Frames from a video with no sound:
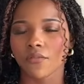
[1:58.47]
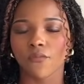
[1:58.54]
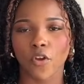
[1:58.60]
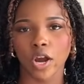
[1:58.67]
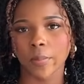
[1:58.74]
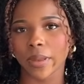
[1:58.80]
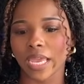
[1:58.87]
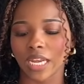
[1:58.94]

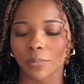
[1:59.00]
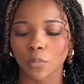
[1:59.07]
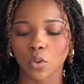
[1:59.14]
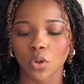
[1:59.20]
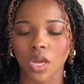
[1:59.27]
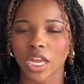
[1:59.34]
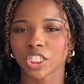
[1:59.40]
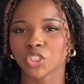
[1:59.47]
farm
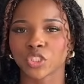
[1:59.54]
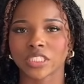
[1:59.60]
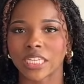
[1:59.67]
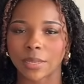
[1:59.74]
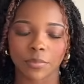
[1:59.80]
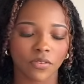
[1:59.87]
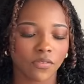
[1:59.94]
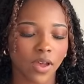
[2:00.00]
animal country
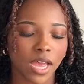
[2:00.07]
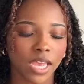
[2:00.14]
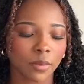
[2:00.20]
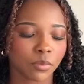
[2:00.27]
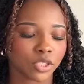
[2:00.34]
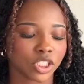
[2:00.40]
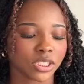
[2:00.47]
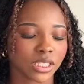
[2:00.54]
type of
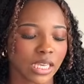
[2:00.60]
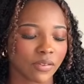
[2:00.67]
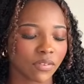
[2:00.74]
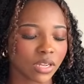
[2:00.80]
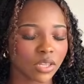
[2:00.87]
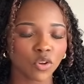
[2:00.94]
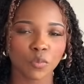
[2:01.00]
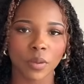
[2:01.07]
vibe, just to give it
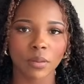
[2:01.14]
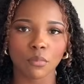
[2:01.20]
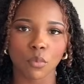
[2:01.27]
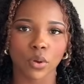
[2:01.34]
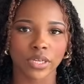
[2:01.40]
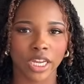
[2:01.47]
a little bit more